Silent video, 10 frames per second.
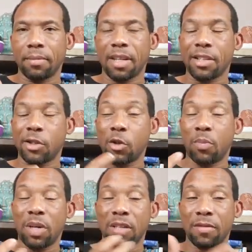That's 2
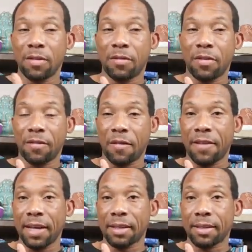points for
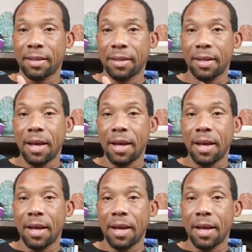fixed.